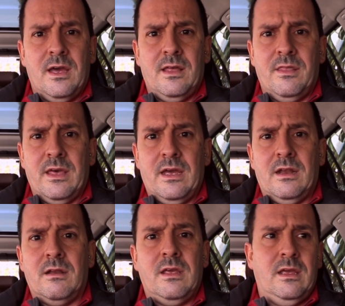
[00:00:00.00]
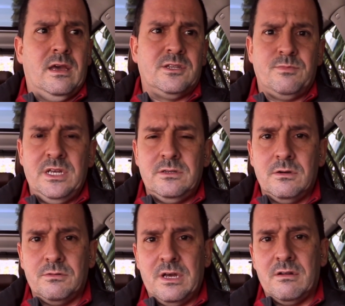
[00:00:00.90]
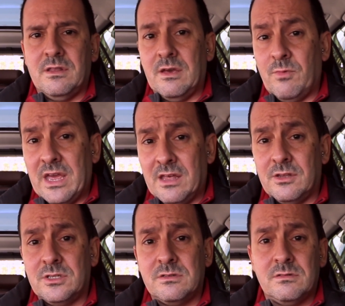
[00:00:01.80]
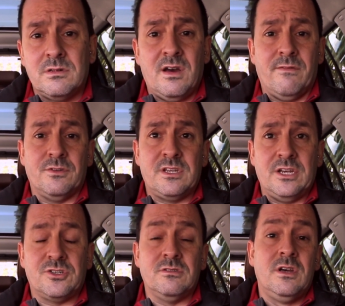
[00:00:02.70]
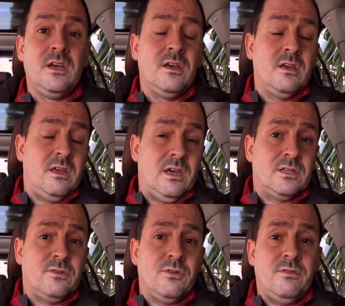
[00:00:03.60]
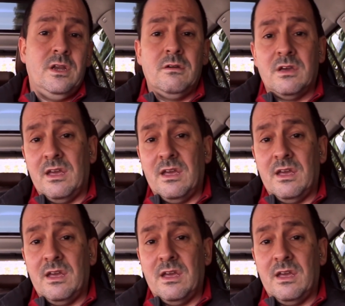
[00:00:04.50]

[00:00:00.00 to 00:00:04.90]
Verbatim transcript: And then he asked me to go down and then we had this conversation. He asked for the video, I